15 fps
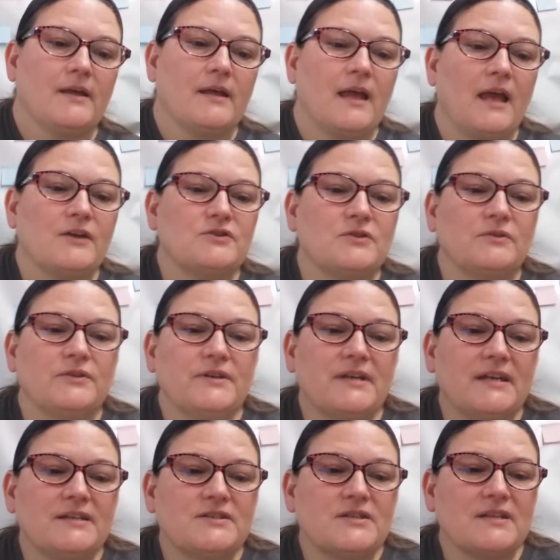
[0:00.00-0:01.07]
As you look
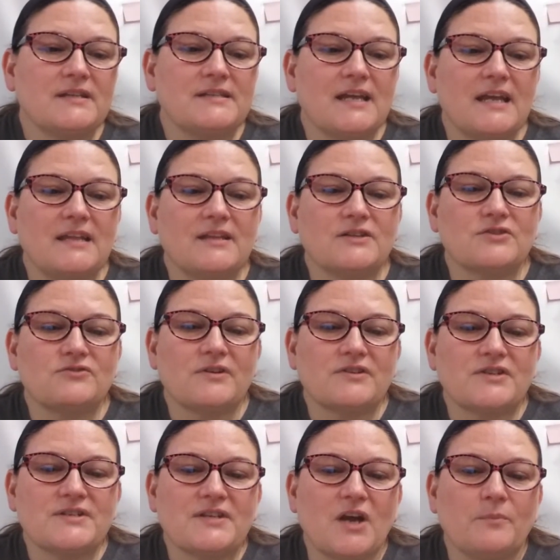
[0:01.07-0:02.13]
into the day that
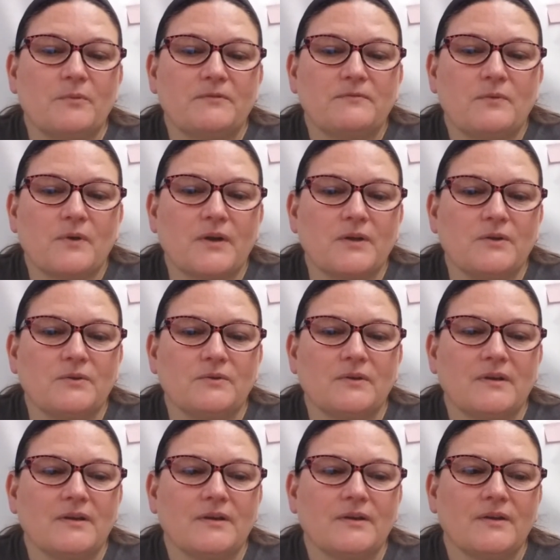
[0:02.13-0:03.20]
stretches out before you,
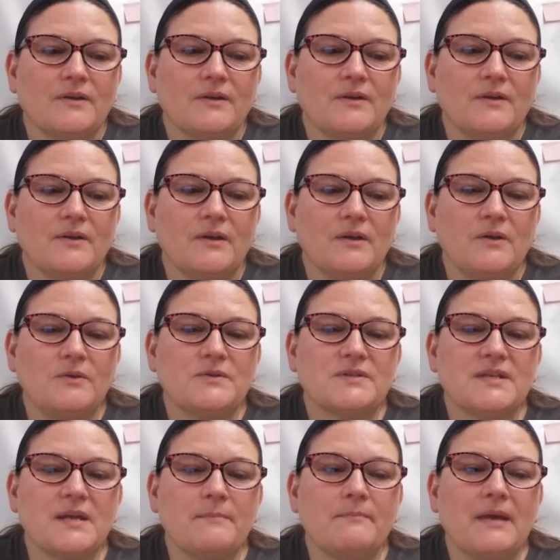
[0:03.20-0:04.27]
you
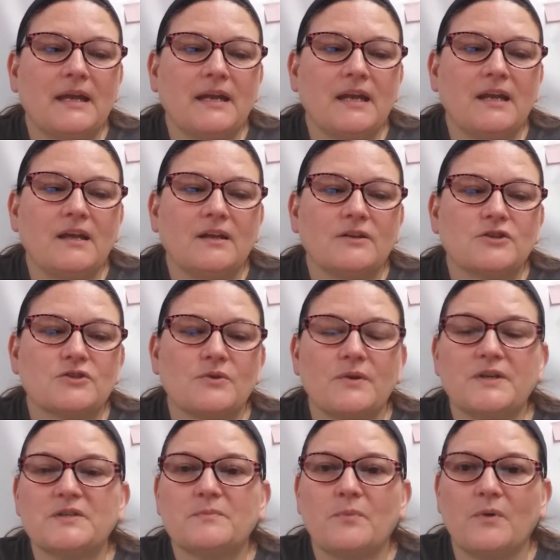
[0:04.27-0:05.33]
see many
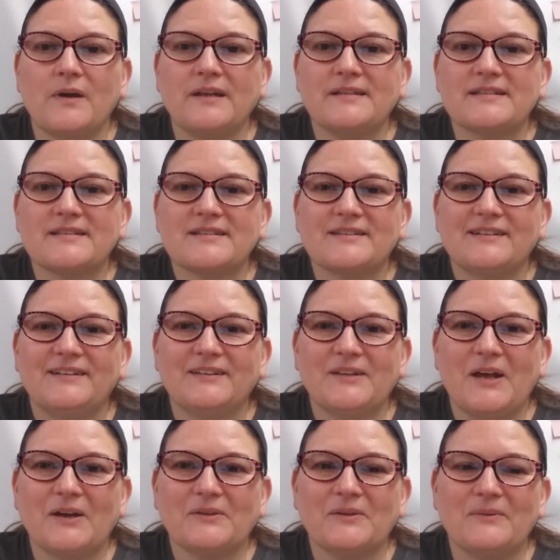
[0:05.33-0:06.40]
choice points
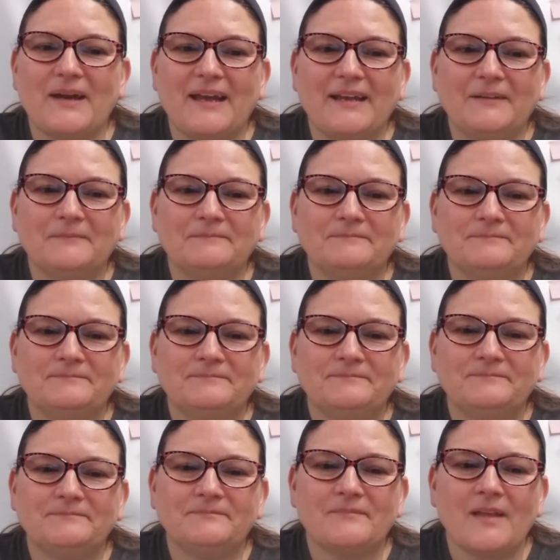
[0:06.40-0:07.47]
along the way.
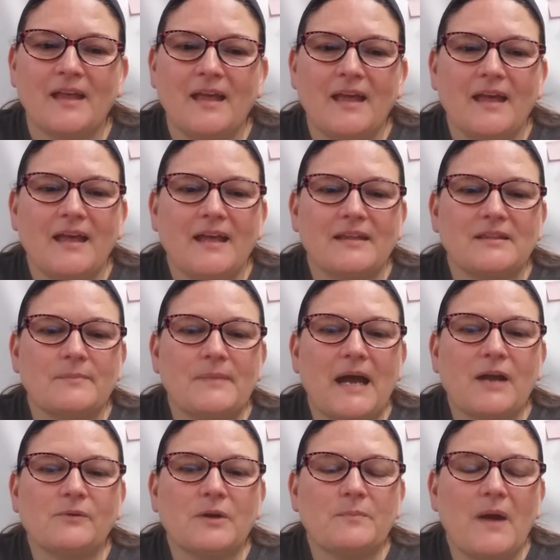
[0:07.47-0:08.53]
The
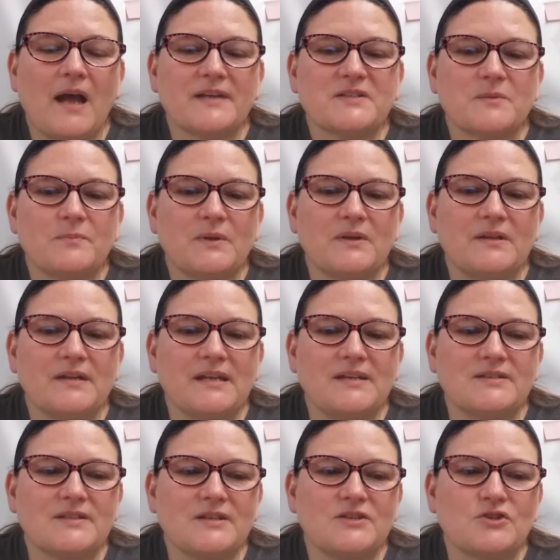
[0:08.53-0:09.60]
myriad
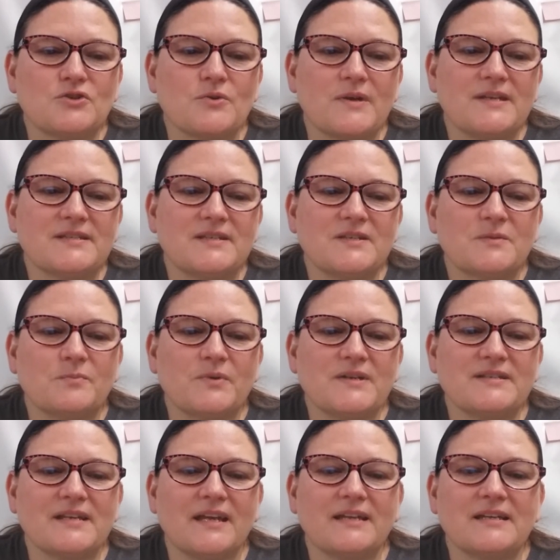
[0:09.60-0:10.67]
possibilities these choices
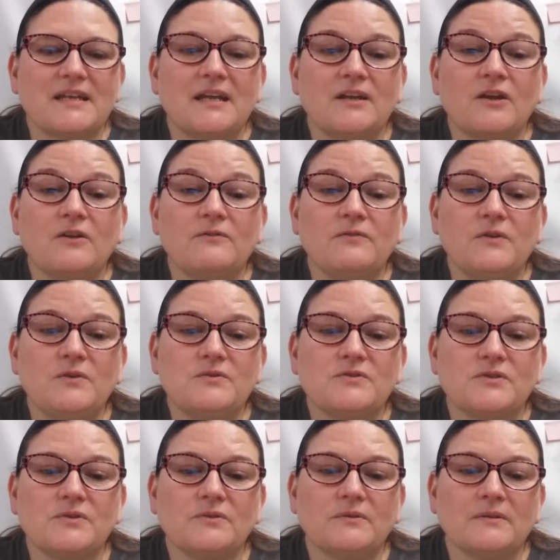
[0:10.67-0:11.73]
present can confuse
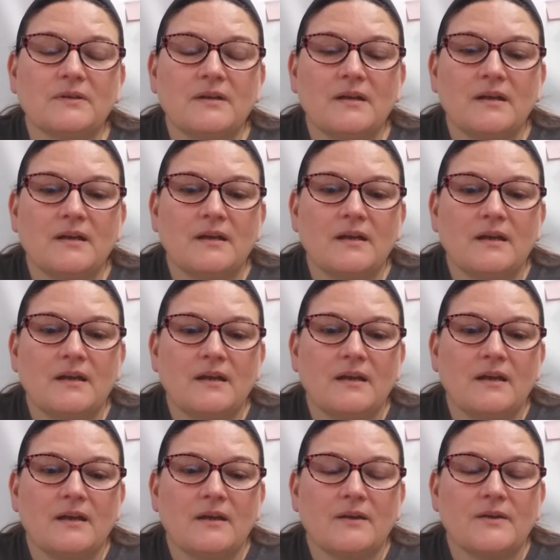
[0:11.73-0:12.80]
you,
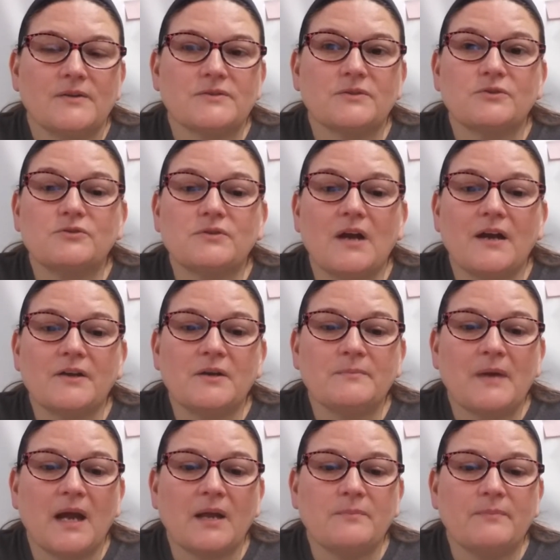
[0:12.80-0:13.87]
so draw your
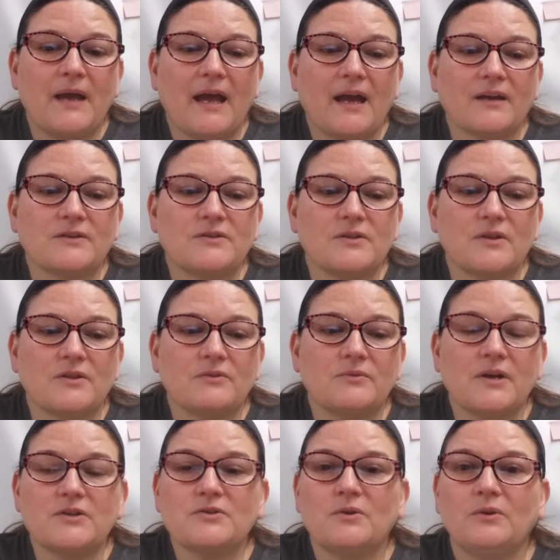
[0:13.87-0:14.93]
mind back to the
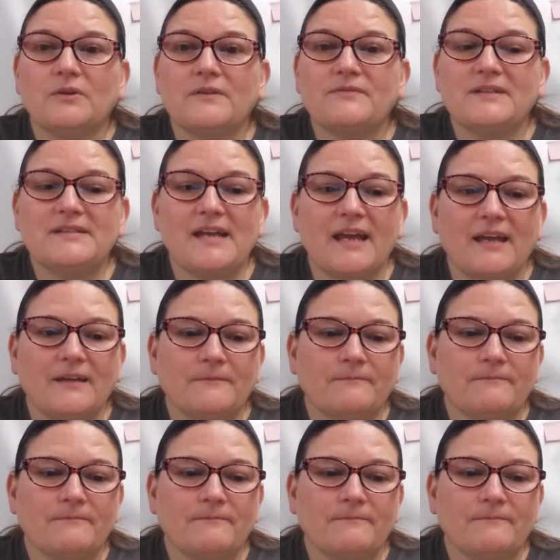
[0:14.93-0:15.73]
threshold of the day